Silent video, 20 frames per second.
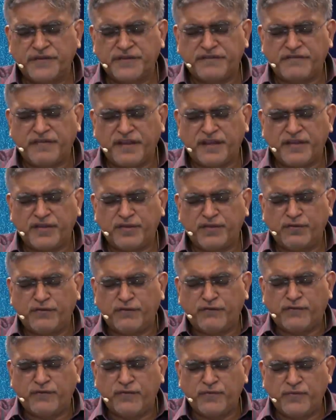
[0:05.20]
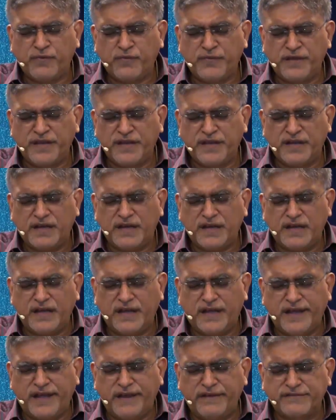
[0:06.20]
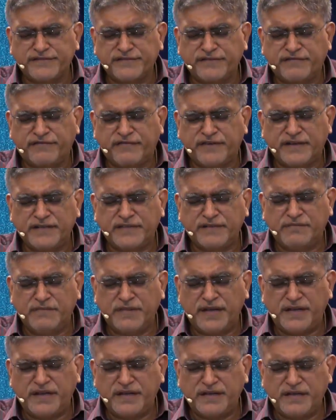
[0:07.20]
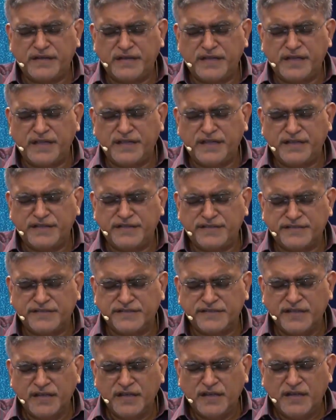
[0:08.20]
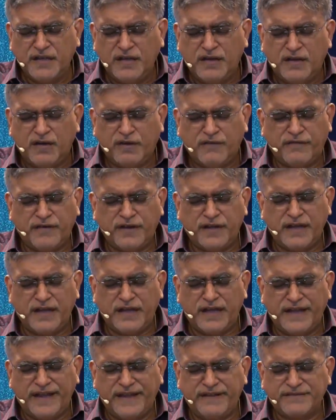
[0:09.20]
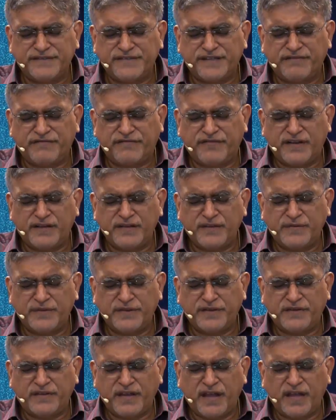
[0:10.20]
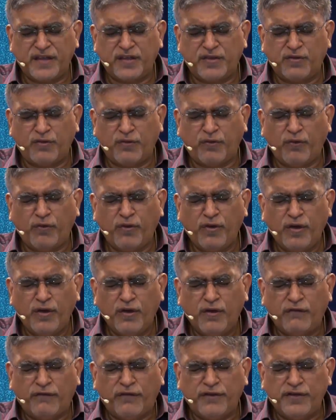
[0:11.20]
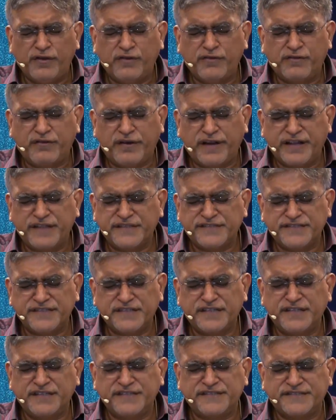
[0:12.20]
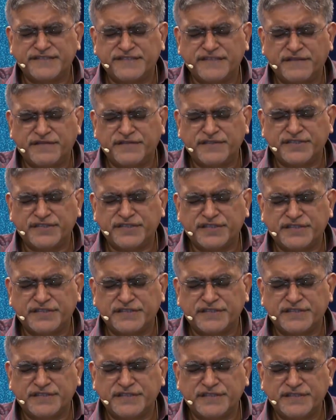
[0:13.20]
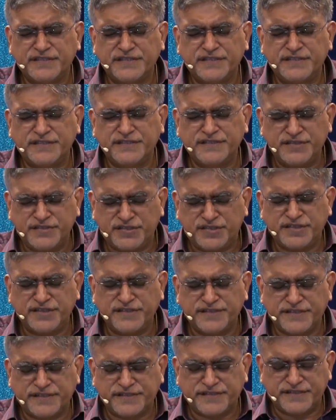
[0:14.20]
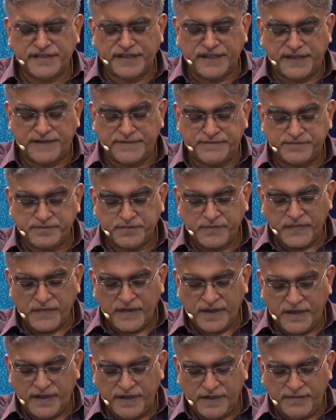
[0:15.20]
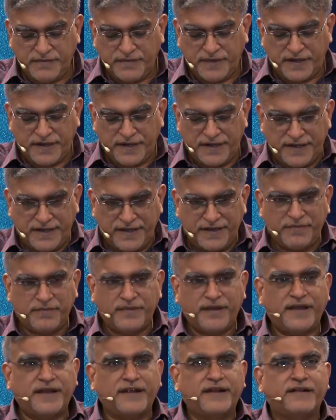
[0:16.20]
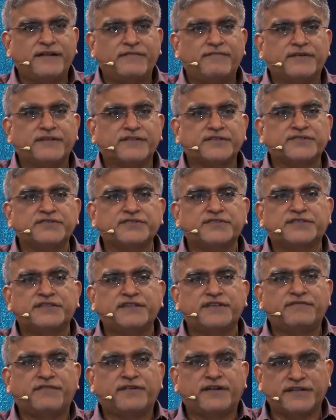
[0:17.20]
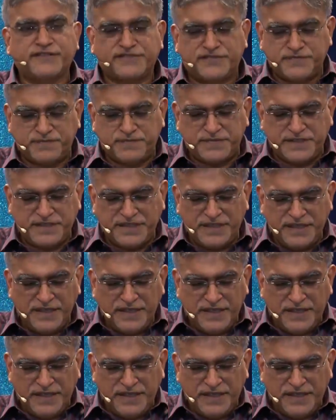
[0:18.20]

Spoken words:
we thank you for moving in our lives, oh Father, meeting the needs of our lives. And Father, we thank you for your grace is sufficient. In Jesus' name, amen, amen. What a good thing for us to be